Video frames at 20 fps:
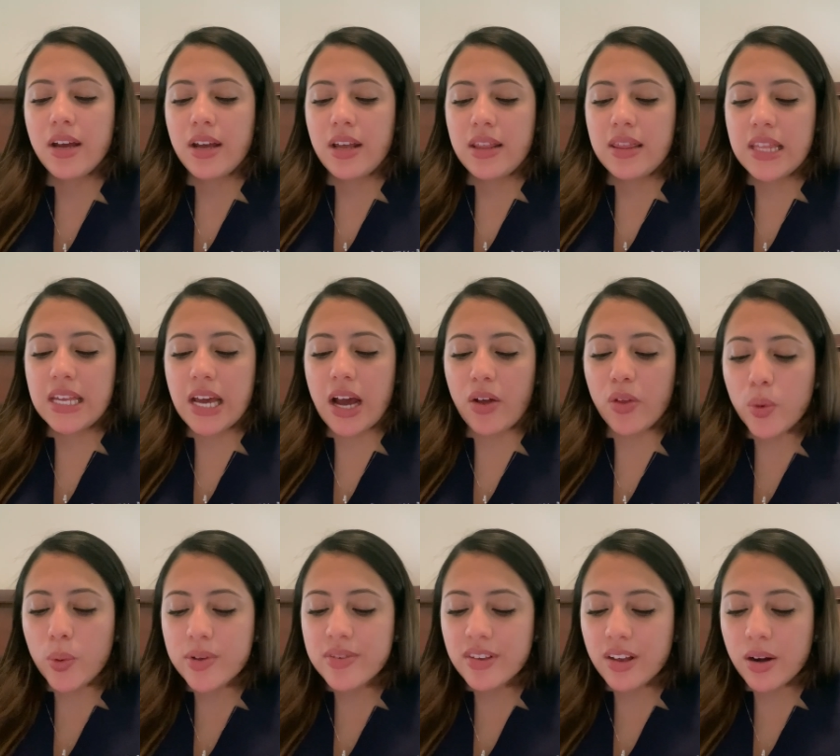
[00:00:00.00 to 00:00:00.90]
The other
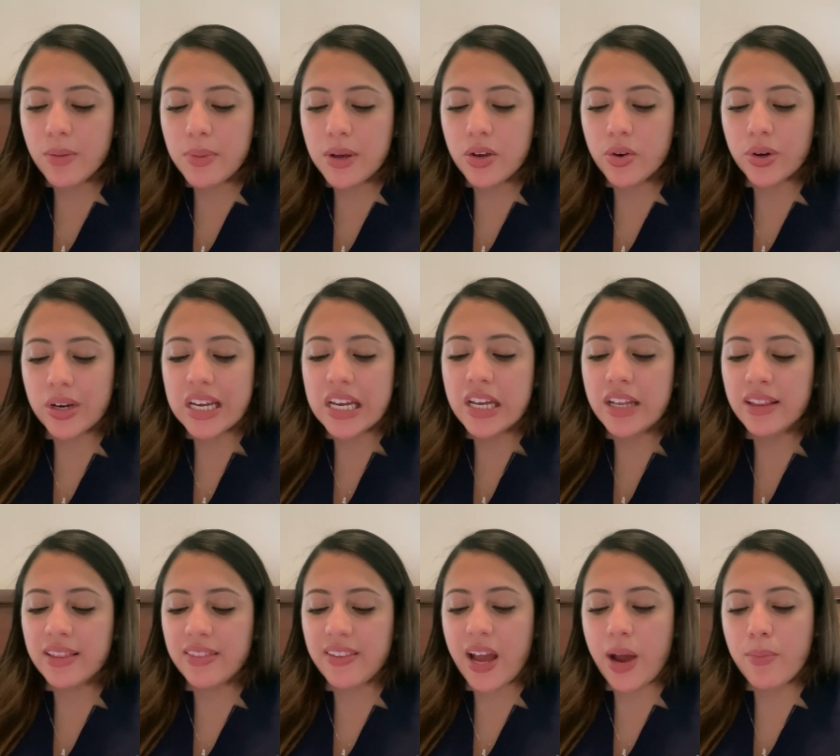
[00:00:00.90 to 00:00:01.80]
one's going to be your
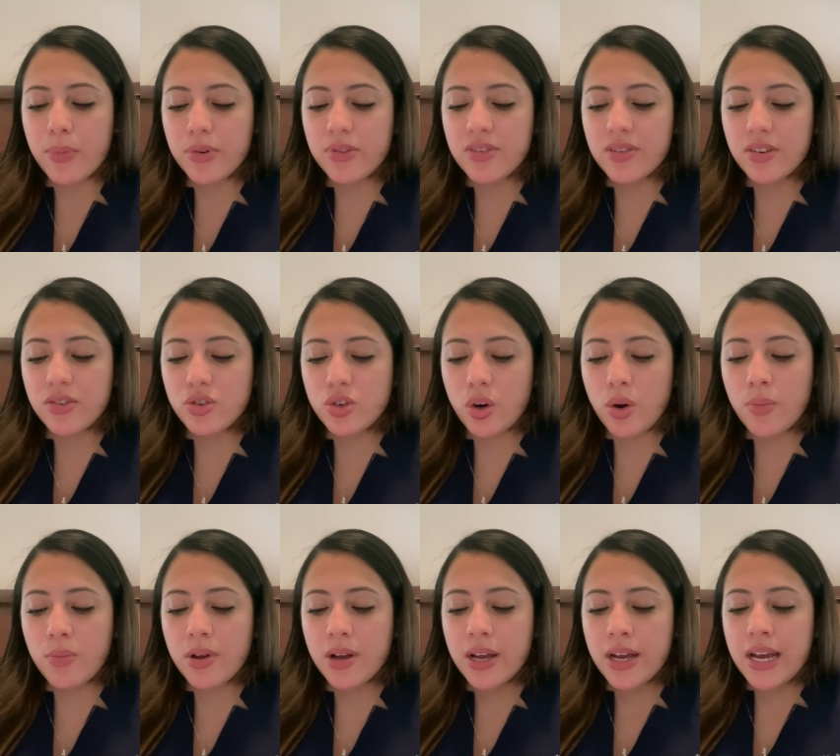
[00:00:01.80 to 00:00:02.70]
Eaton-Lambert
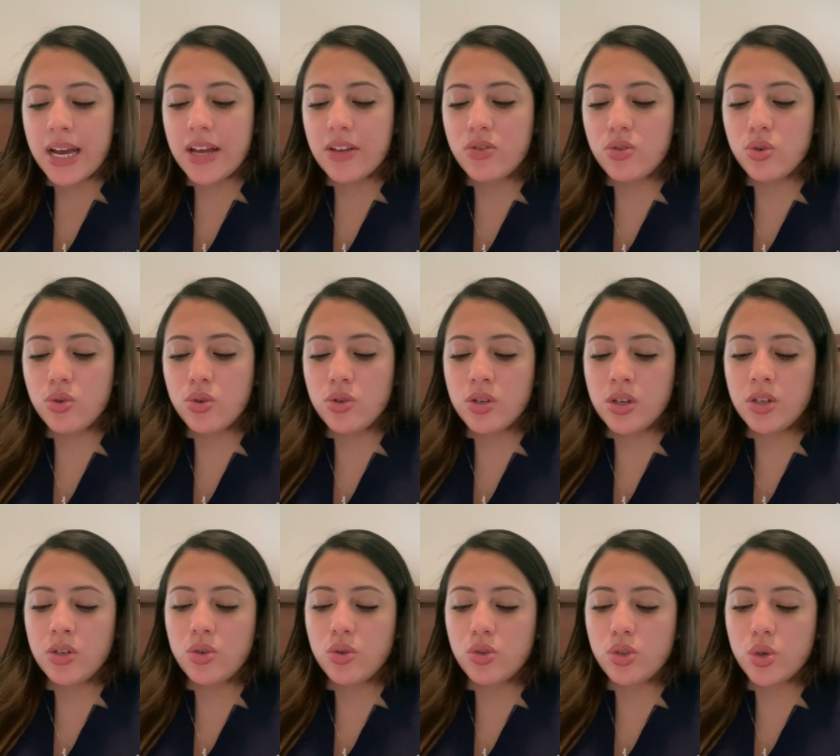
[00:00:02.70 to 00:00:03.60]
syndrome. It's usually
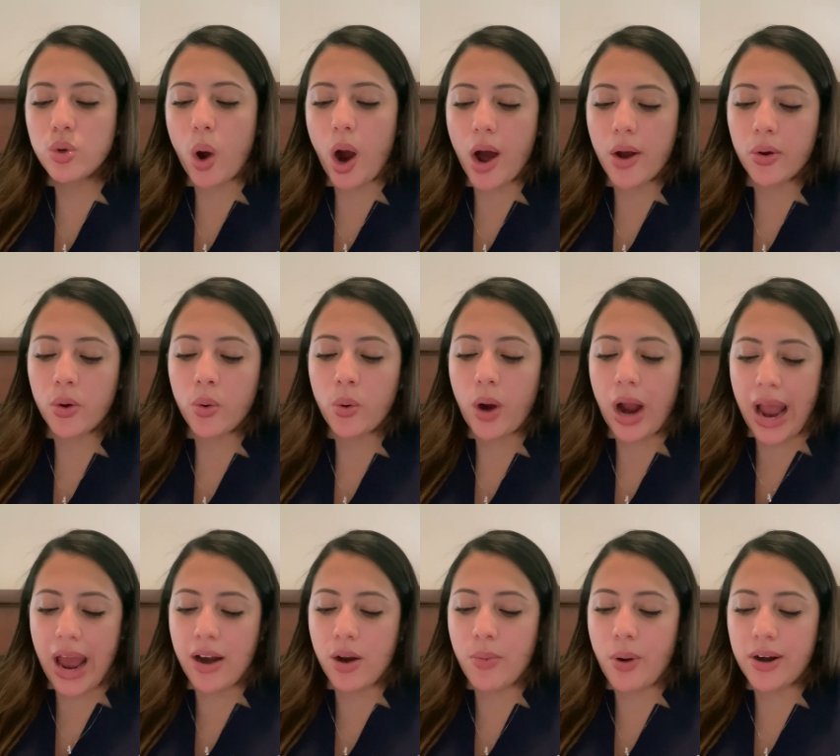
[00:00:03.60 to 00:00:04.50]
due to
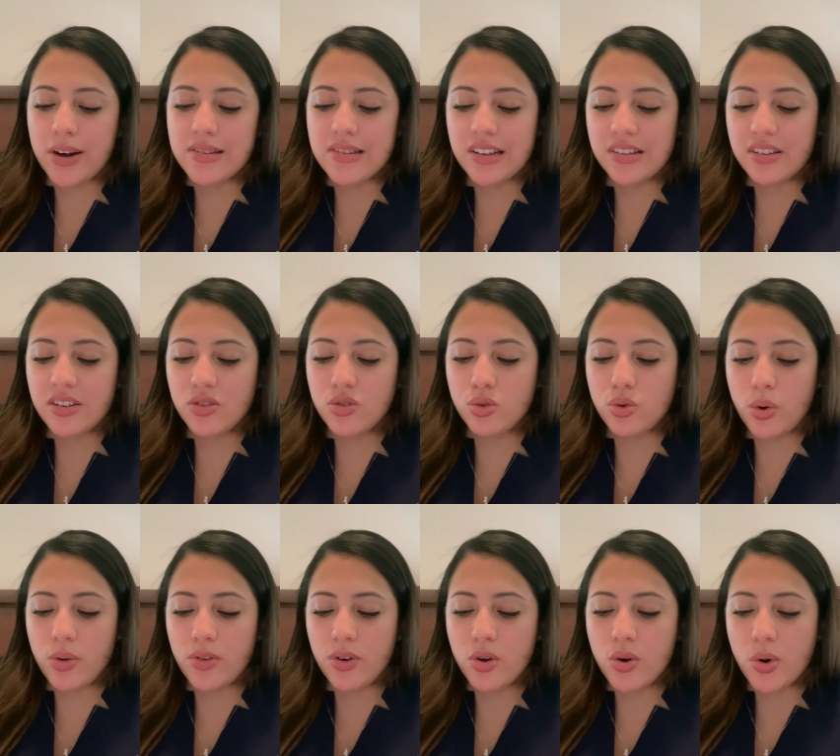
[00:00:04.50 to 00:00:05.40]
autoantibodies that
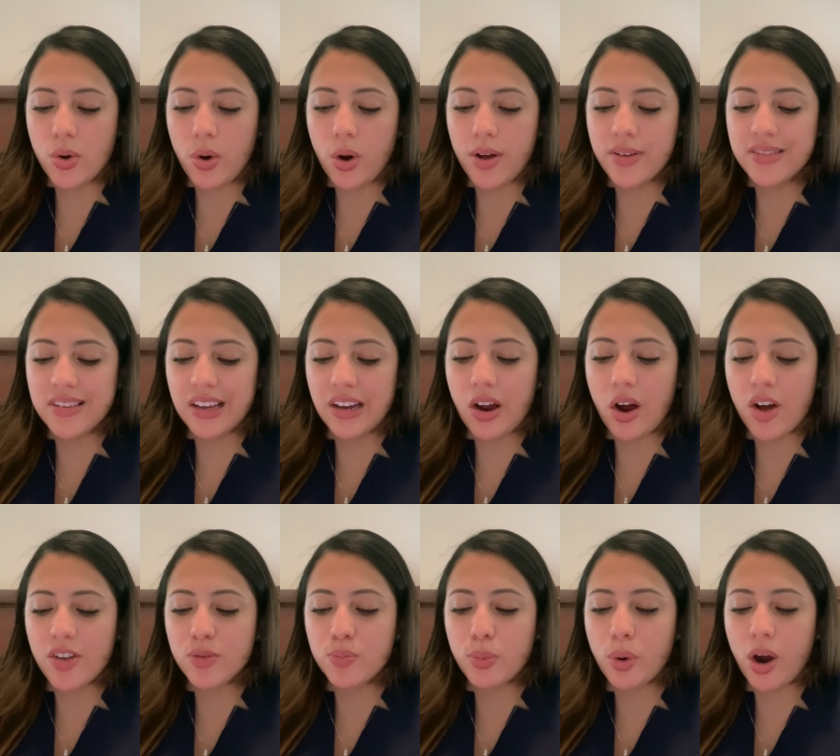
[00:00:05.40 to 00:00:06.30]
destroy the neurons. They
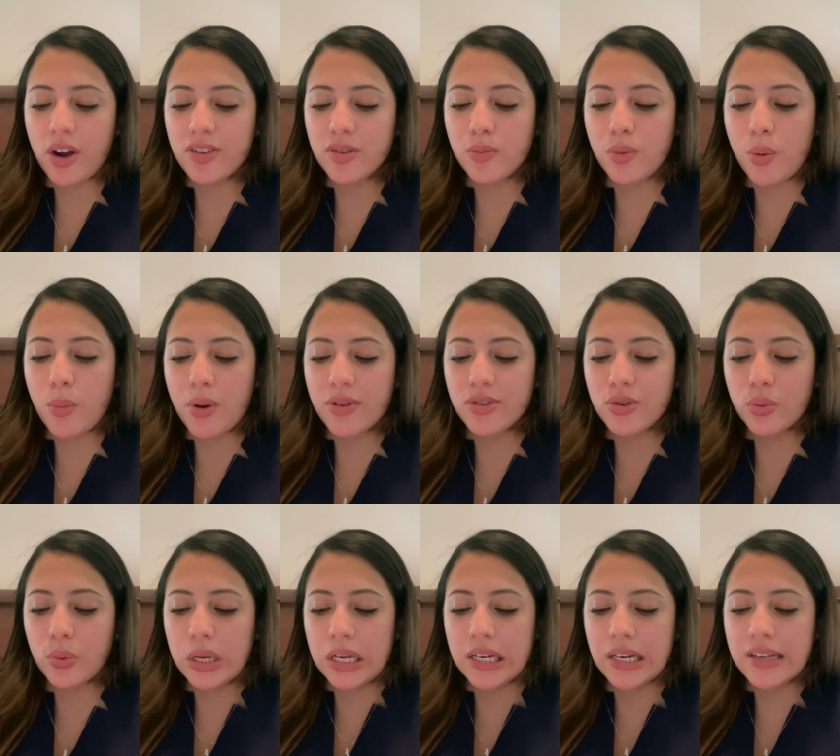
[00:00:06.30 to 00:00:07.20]
cause proximal muscle
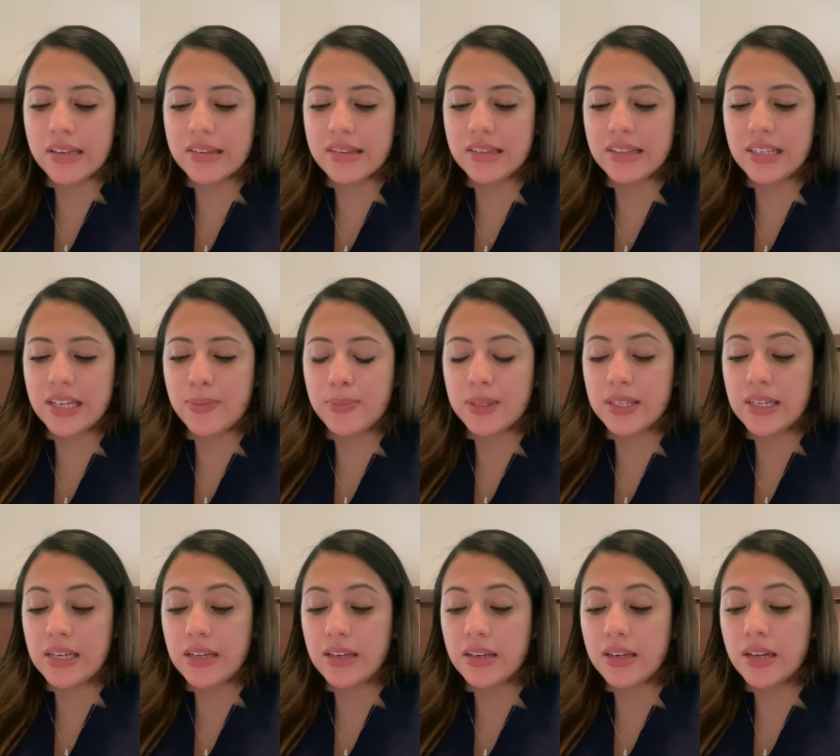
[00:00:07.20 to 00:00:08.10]
weakness,
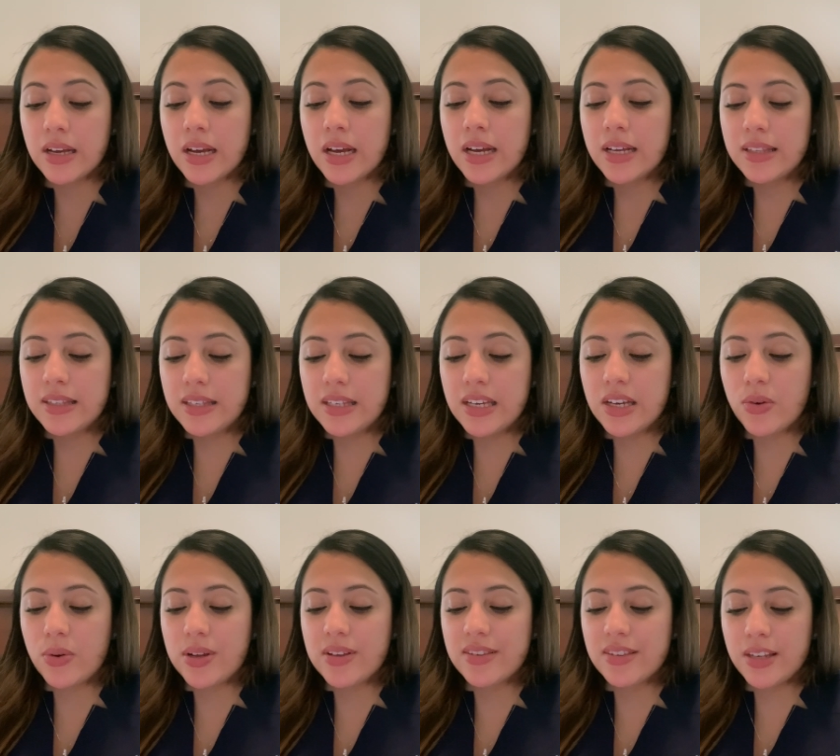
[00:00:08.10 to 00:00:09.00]

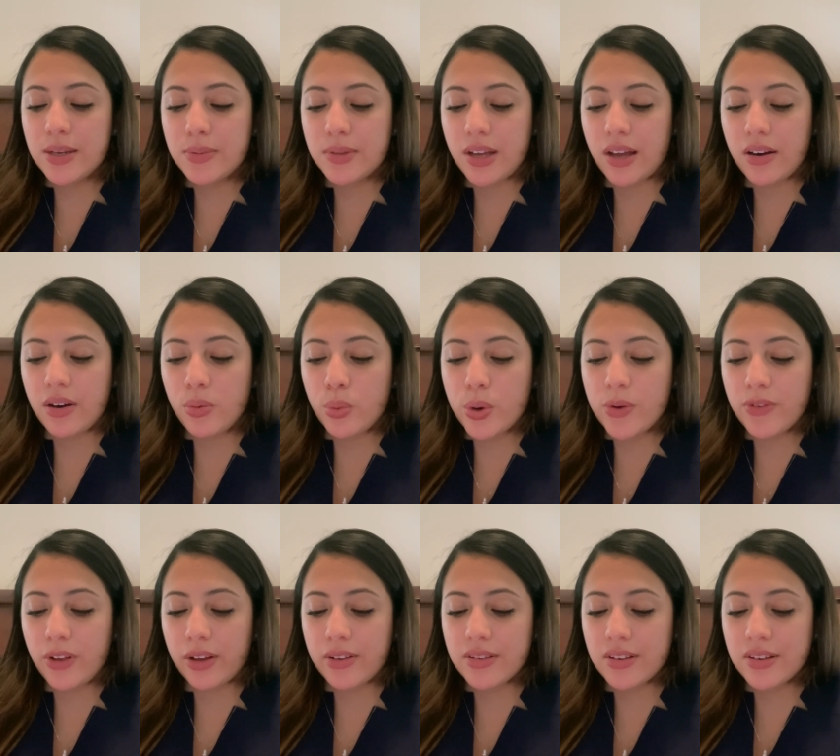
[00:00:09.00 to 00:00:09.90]
decreased deep tendon
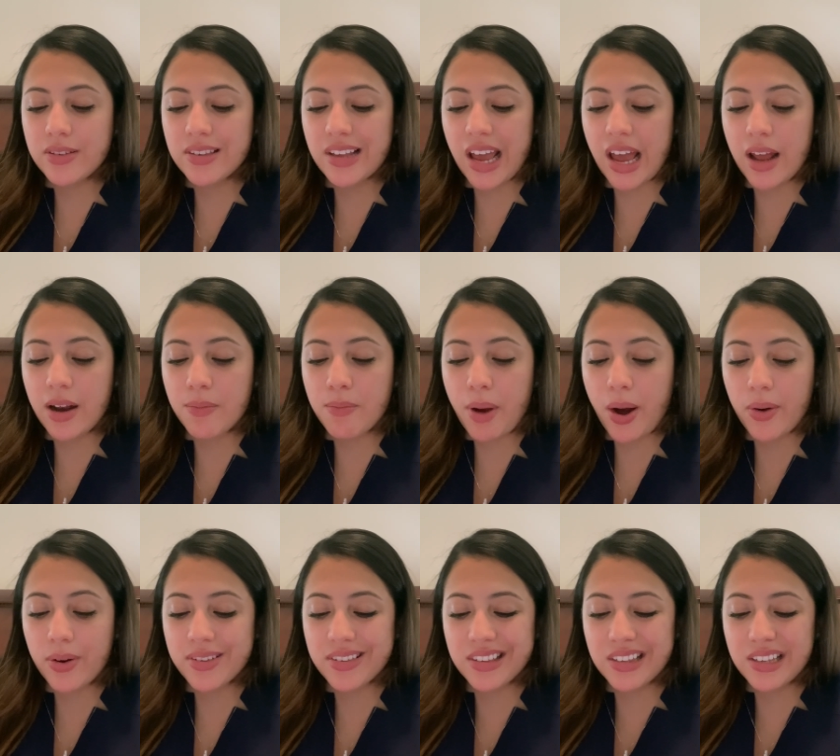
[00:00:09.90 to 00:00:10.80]
reflexes, and
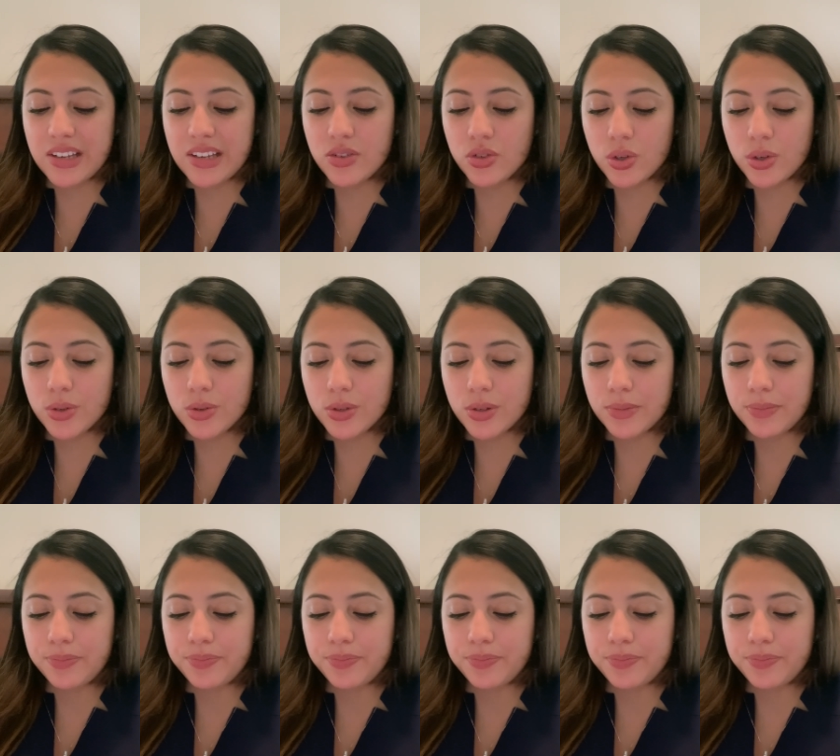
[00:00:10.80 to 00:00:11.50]
paresthesias.